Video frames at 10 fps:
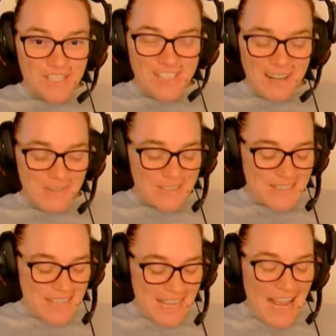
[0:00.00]
and I was
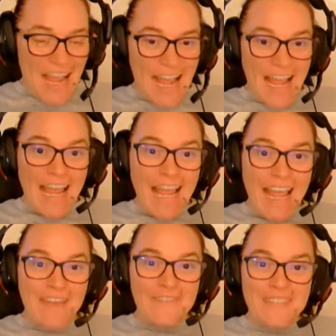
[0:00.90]
like, I
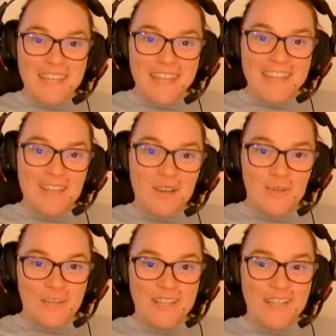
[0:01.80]
have to get a
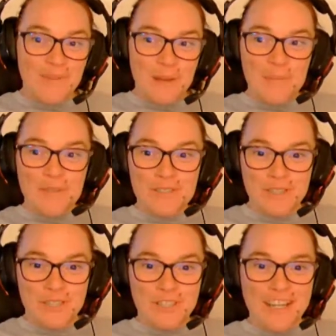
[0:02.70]
Reading Rainbow
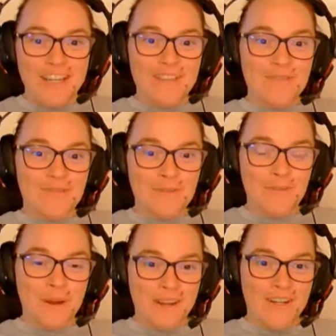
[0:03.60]
shirt and
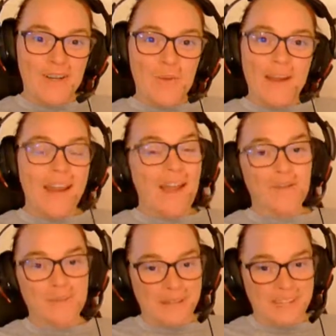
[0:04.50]
wear it when I
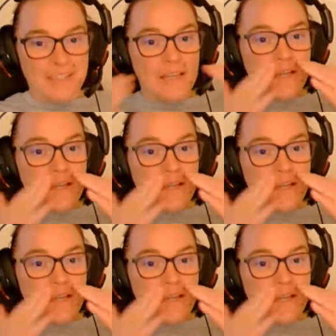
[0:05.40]
read.